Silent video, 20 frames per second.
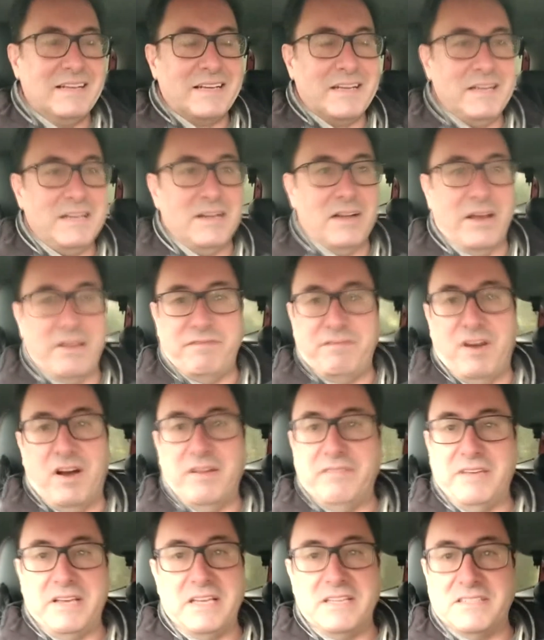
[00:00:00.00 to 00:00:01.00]
Can you, like
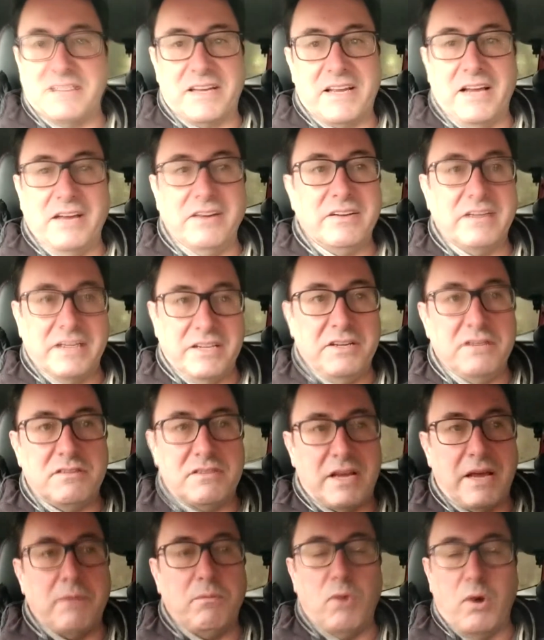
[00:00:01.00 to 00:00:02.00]
5 years ago, can you
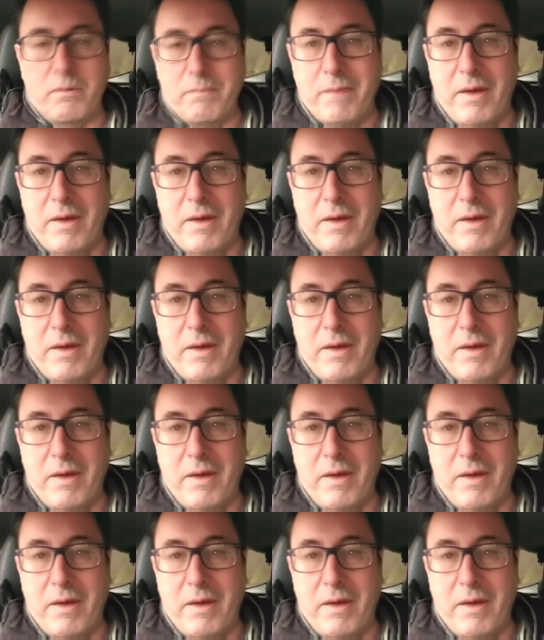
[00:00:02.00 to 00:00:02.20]
say what